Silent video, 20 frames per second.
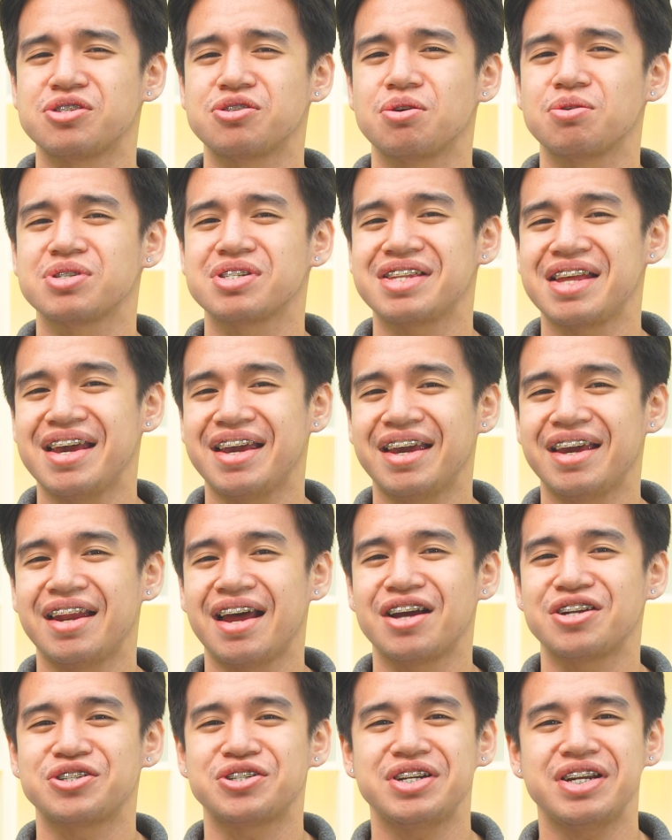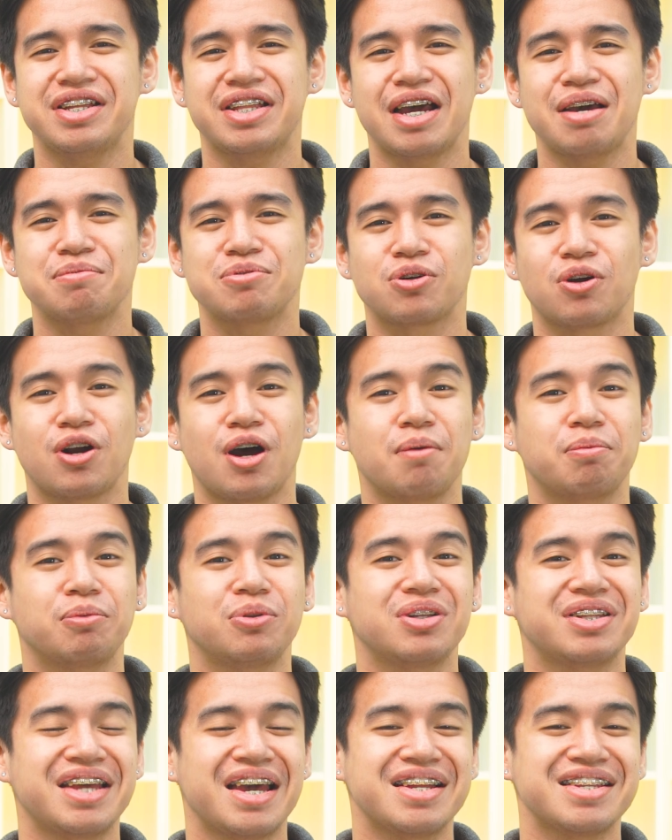those taken at 3x or up
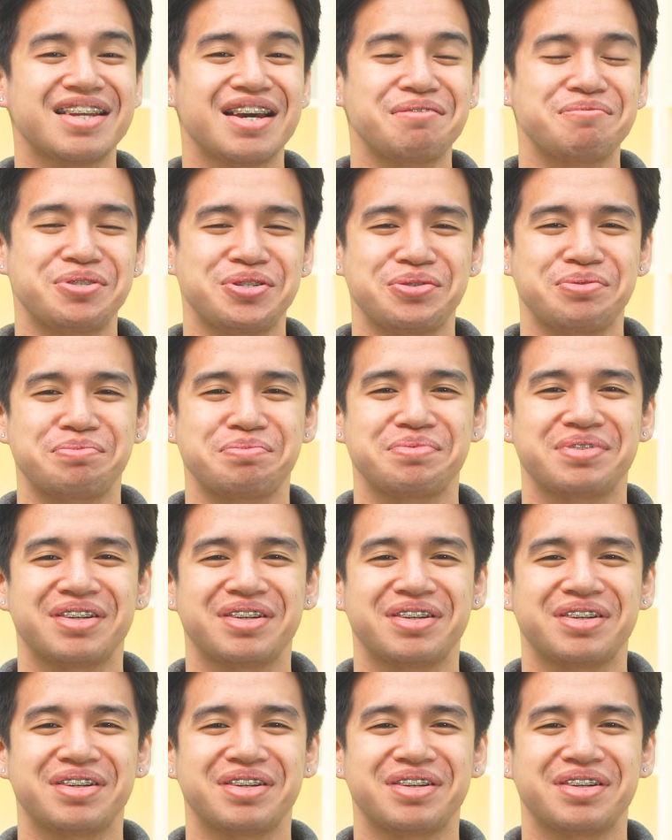to 10x zoom.